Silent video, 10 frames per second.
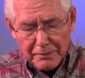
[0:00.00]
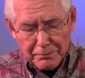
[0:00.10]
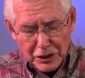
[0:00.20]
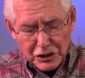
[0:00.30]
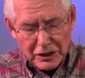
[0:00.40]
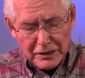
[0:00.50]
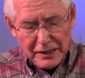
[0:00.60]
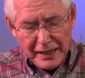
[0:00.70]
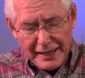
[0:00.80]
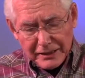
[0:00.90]
mission,
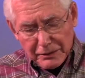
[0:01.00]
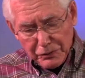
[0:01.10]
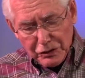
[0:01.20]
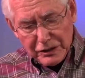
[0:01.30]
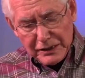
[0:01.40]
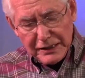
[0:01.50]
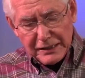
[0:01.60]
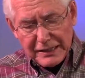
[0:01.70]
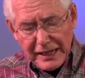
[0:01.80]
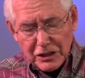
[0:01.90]
and community
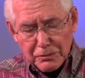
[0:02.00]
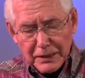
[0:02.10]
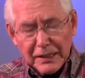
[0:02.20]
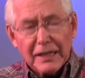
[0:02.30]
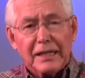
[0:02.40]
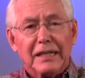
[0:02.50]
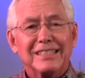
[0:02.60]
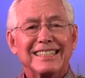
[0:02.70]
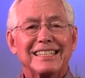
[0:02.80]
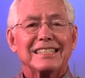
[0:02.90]
engagement
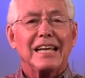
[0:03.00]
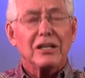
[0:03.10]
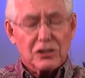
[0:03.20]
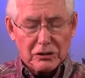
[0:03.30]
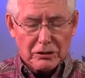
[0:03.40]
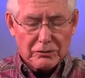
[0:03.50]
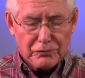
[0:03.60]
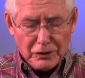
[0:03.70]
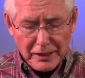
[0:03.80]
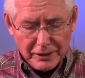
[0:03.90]
is essential
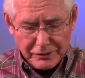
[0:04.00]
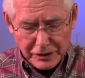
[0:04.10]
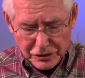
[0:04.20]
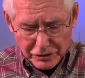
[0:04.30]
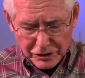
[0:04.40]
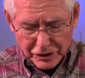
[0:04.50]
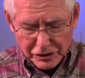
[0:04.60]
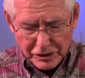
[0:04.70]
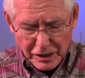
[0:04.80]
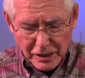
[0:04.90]
for healthy
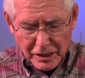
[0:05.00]
churches.